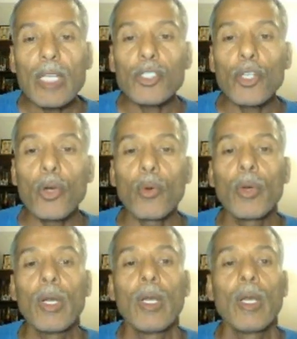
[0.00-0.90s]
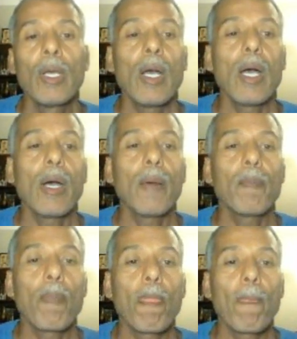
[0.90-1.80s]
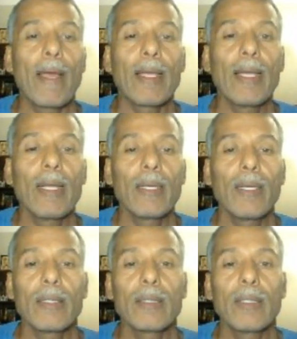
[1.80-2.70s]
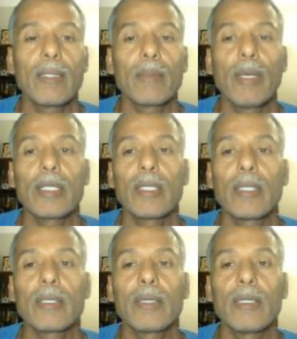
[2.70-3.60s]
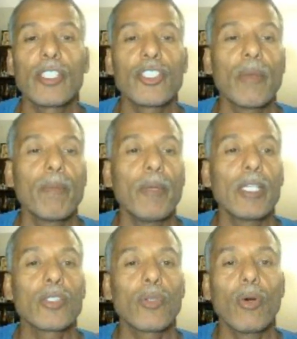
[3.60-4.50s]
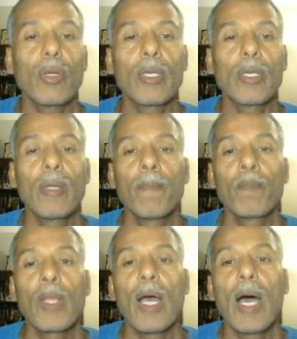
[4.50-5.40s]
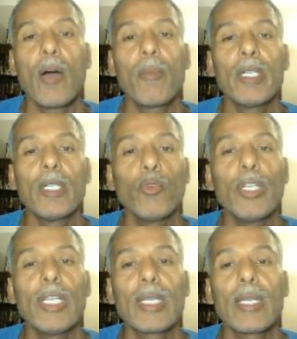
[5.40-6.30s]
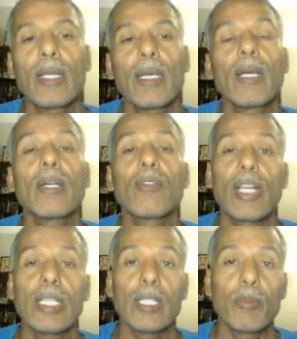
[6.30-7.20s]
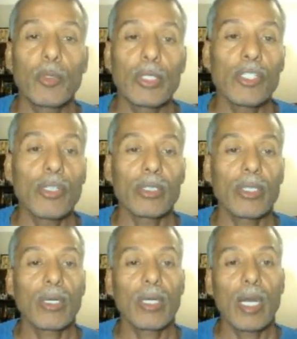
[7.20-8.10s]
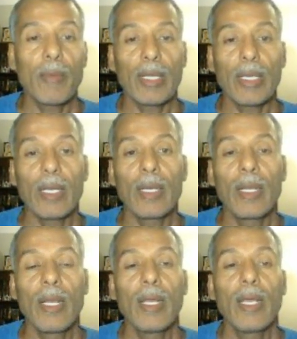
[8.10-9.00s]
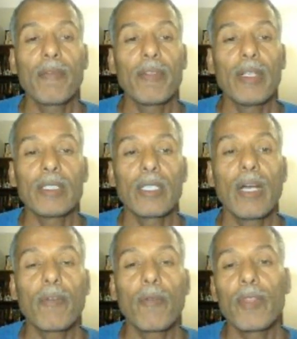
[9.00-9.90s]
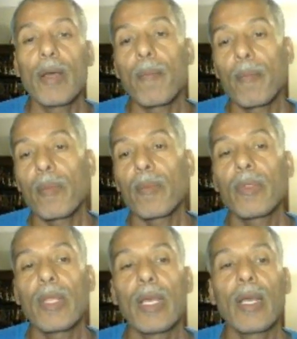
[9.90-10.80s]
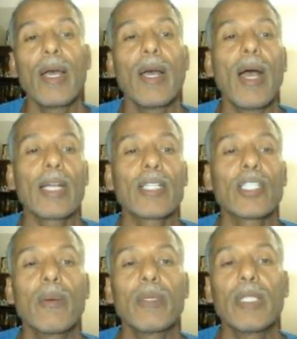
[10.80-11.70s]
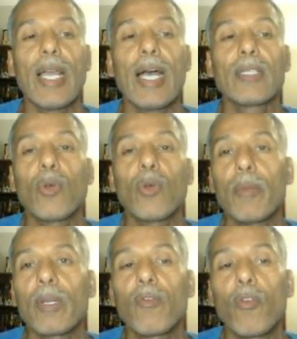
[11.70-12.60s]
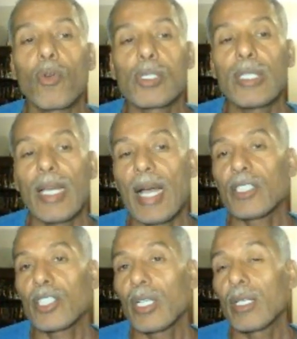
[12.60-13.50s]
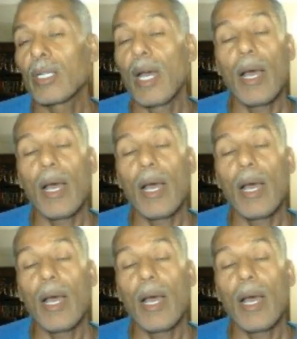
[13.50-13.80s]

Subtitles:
So, again, it makes its decision based on how many weak graded potentials are coming in. If there's enough of them, the action, they add to a big force, the action,